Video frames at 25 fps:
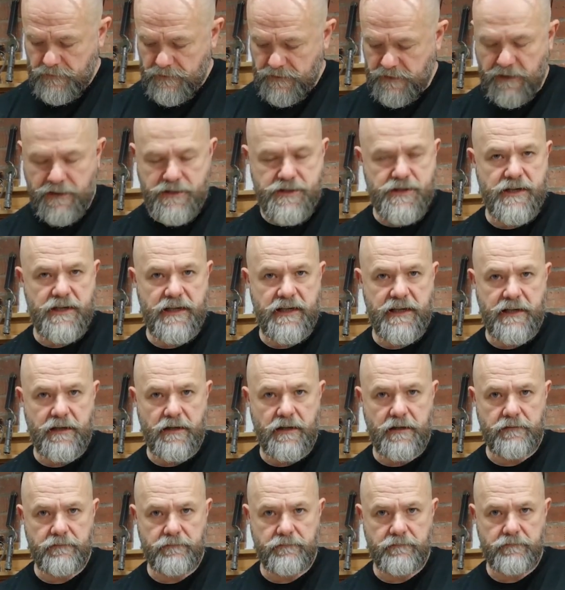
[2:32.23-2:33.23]
touching
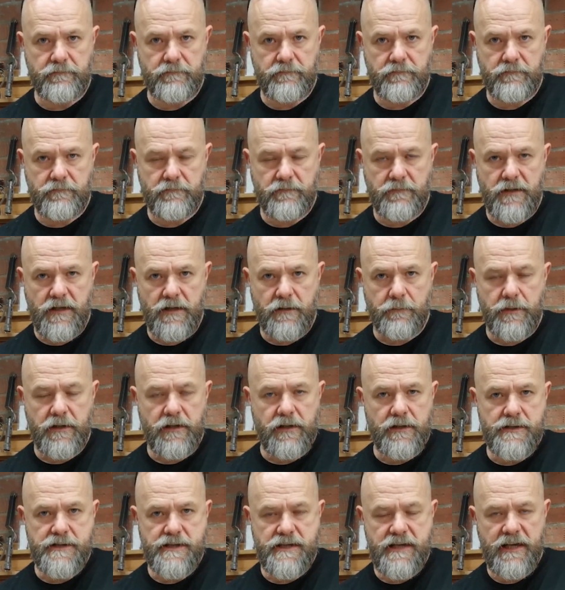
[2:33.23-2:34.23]
here,
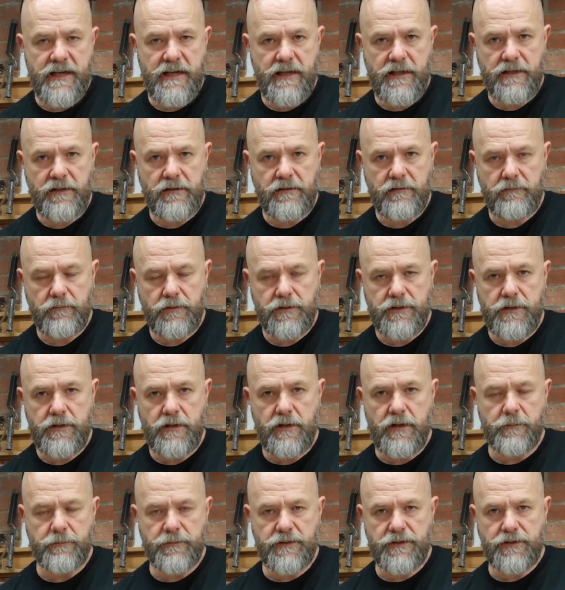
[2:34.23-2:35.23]
because then when you
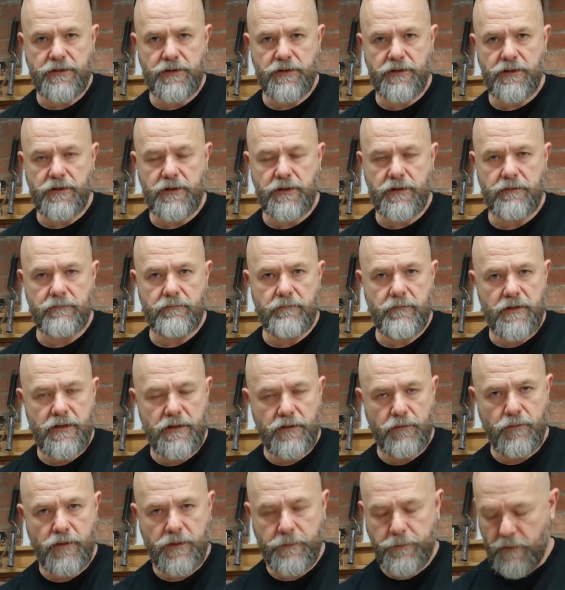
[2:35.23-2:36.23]
come to do the
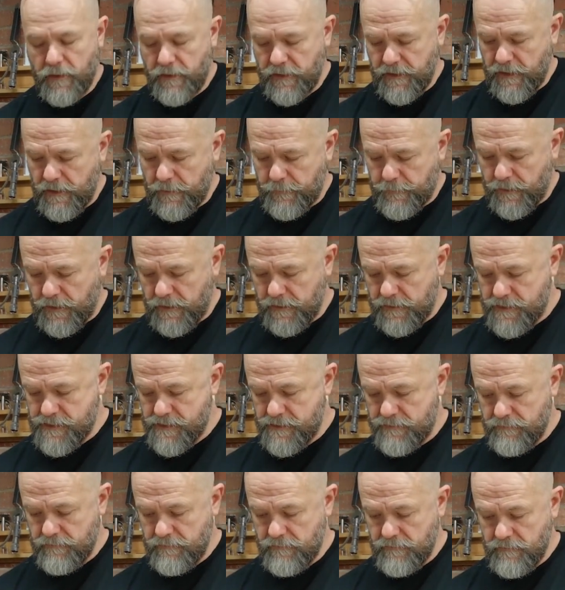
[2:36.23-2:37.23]
lower part of your
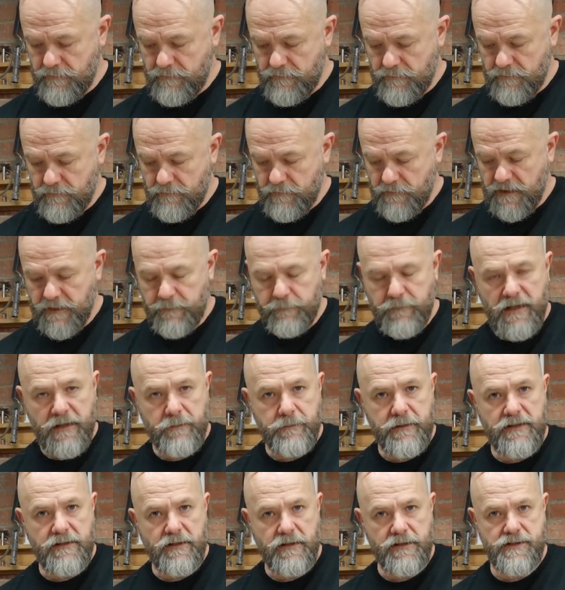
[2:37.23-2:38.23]
box, it may
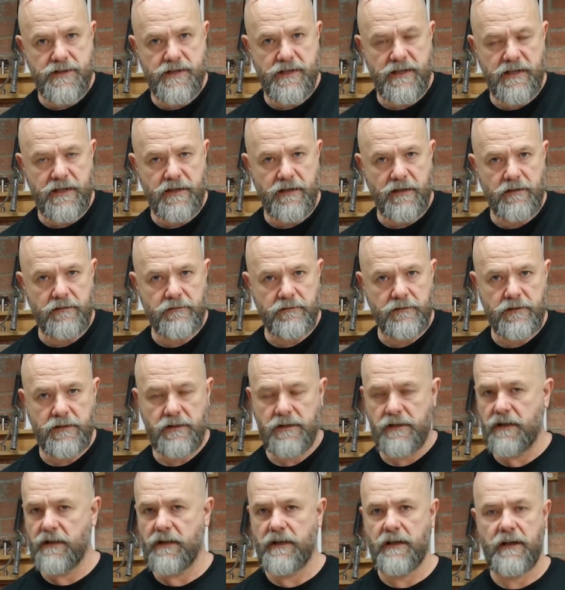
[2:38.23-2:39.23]
be touching here.
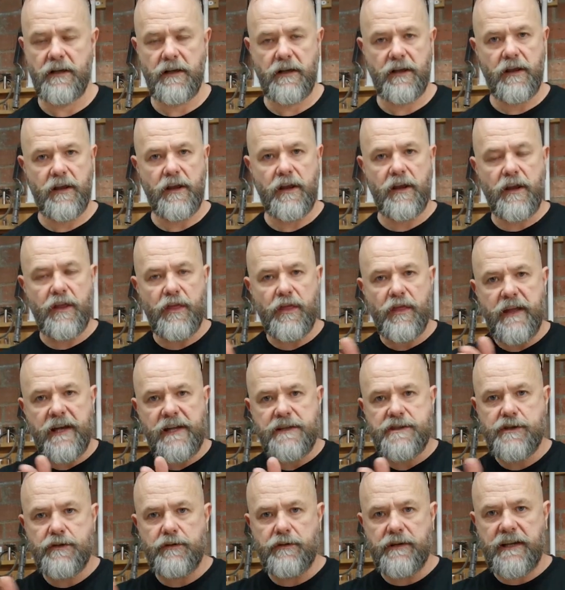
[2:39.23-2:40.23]

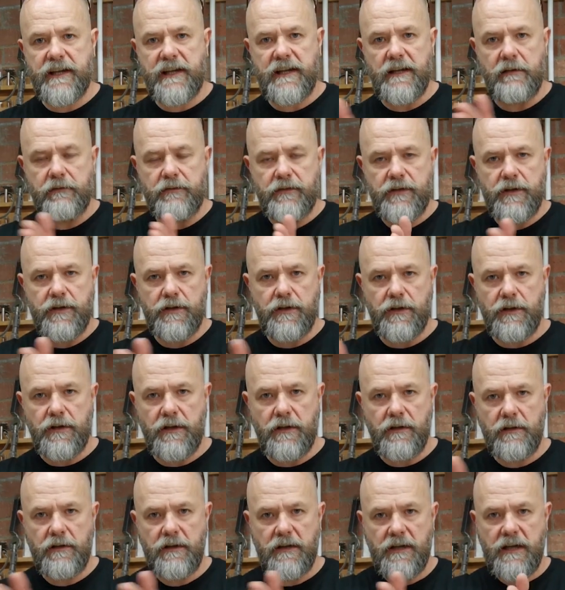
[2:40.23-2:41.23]
That's going to give
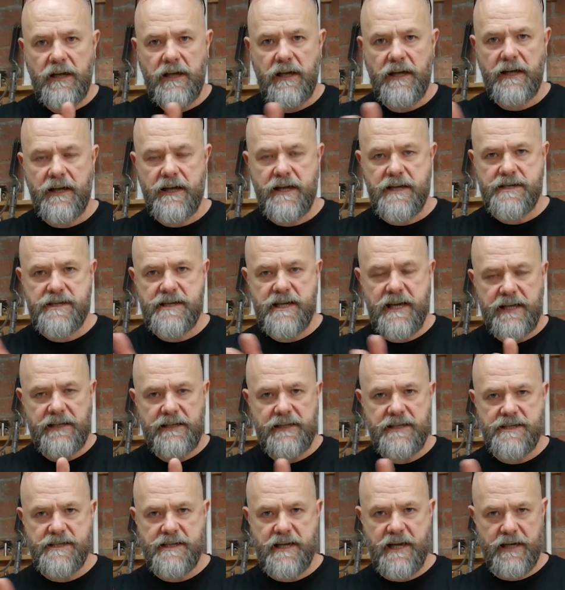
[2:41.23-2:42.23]
you a side
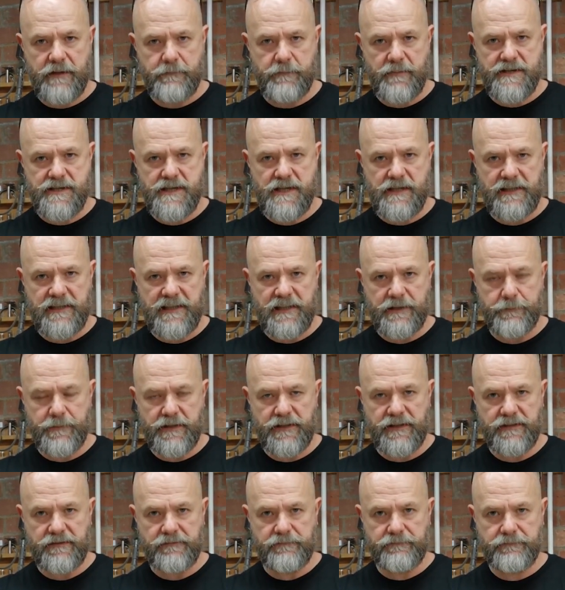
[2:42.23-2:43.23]
to side
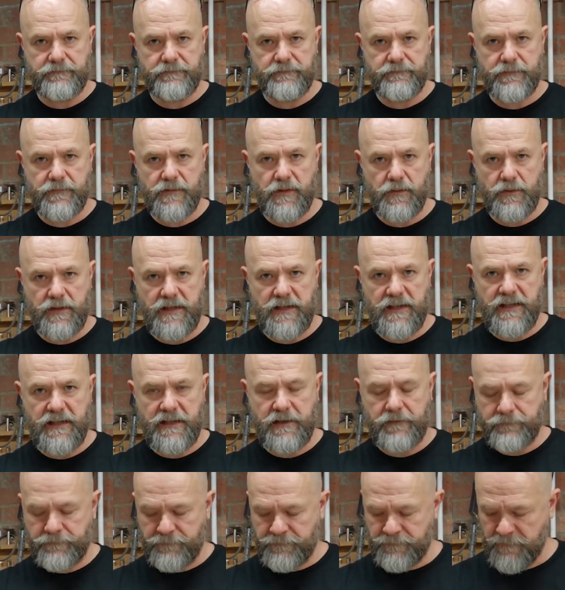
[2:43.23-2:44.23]
misalignment.
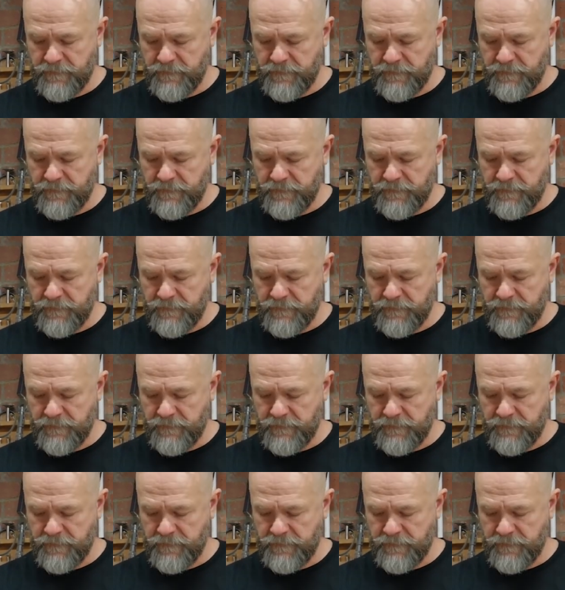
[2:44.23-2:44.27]
Okay,